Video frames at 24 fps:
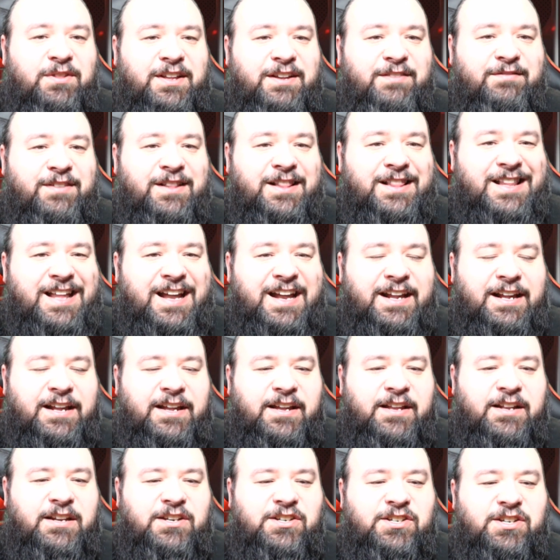leave a
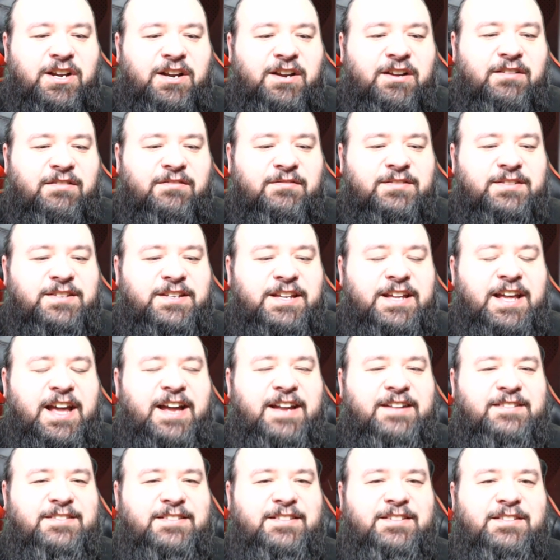like and share. See you
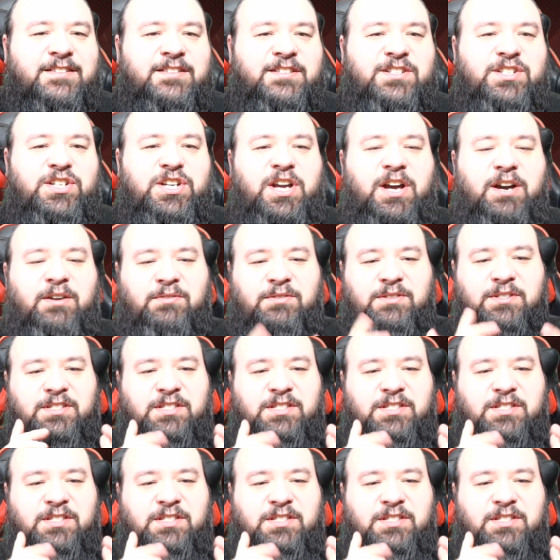guys. Gia.